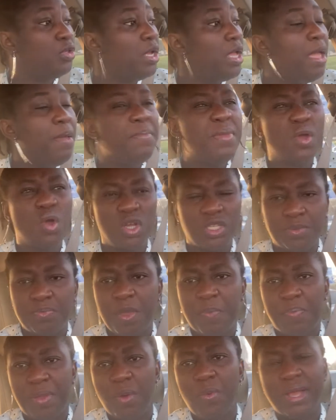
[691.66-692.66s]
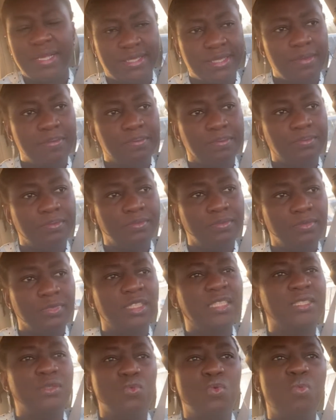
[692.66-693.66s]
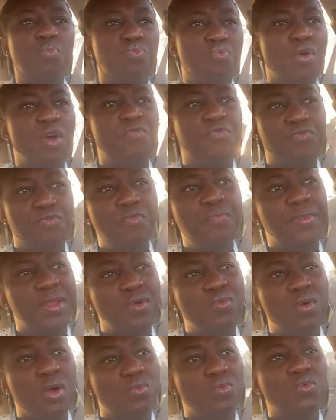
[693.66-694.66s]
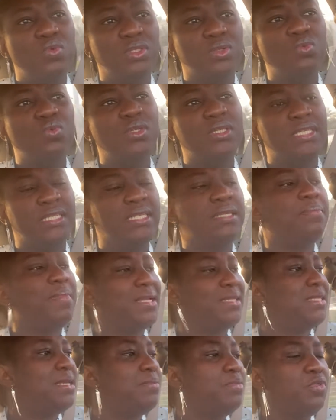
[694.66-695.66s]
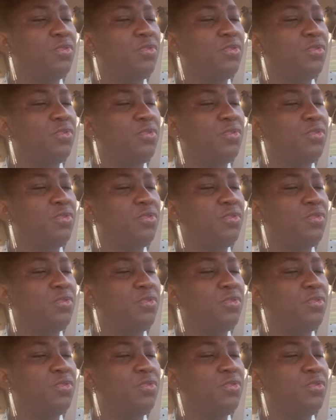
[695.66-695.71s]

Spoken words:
because me pewasem until we go for me no would do my term.